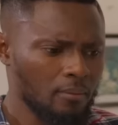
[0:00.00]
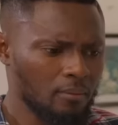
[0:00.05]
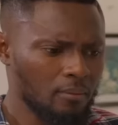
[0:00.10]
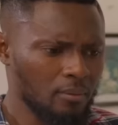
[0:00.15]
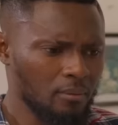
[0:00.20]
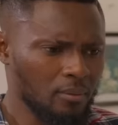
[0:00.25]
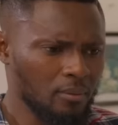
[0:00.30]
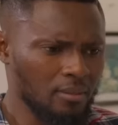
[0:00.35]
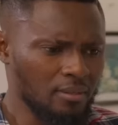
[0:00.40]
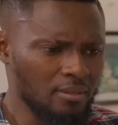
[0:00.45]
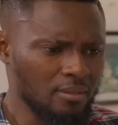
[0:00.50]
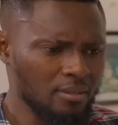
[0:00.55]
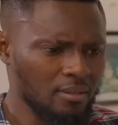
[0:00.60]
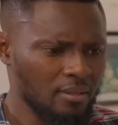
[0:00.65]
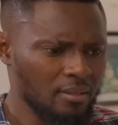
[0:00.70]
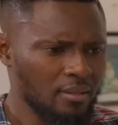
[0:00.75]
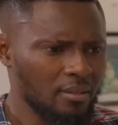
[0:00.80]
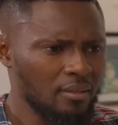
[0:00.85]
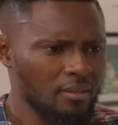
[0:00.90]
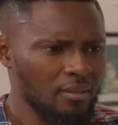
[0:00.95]
Know what?
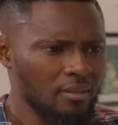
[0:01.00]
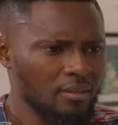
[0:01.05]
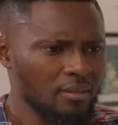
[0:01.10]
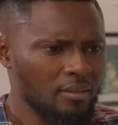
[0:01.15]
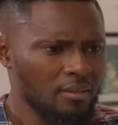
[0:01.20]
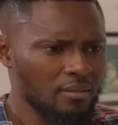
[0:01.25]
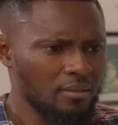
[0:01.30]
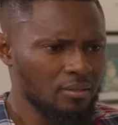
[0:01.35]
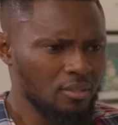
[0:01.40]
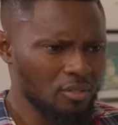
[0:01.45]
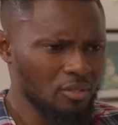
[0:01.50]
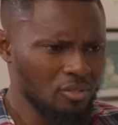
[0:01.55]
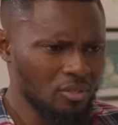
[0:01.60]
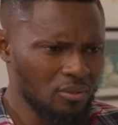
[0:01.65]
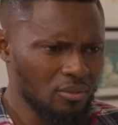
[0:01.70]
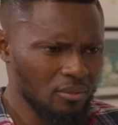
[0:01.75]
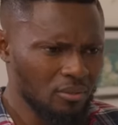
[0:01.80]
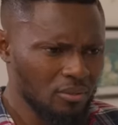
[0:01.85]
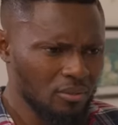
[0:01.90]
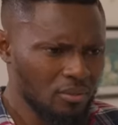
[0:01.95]
You touch
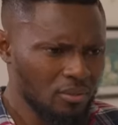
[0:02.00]
you?